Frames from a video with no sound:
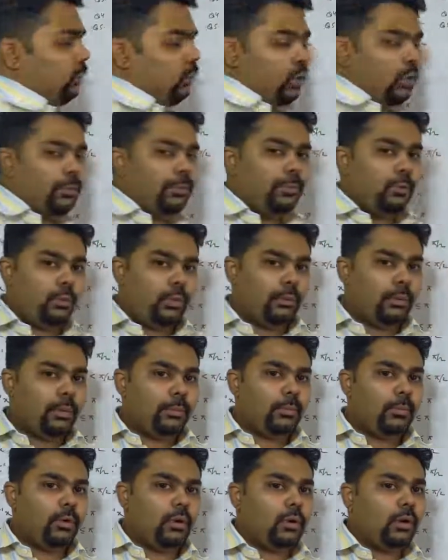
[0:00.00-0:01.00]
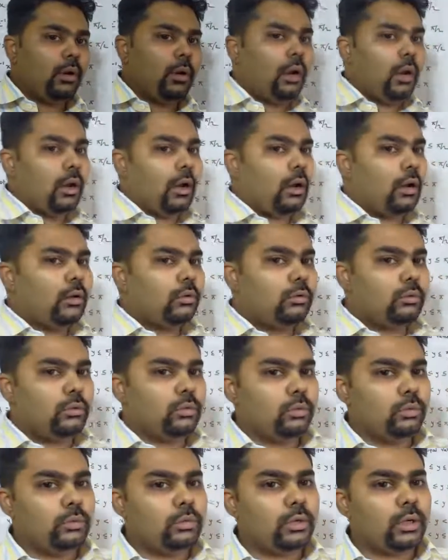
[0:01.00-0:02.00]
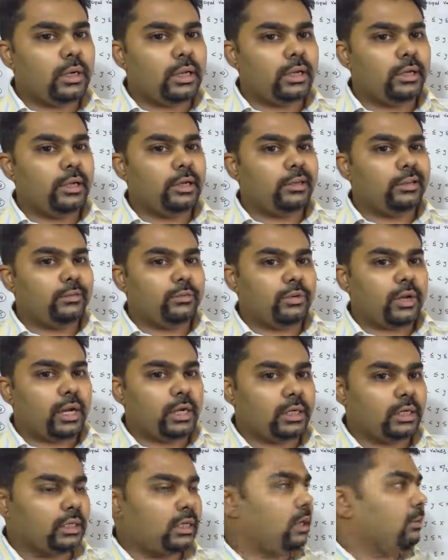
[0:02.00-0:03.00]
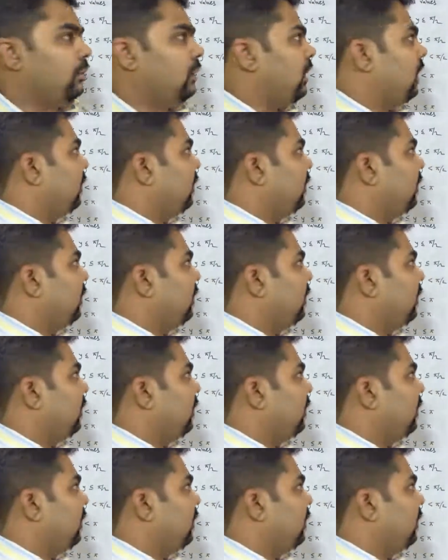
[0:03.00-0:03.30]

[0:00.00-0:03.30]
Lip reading: hope you remember how to create that standard table.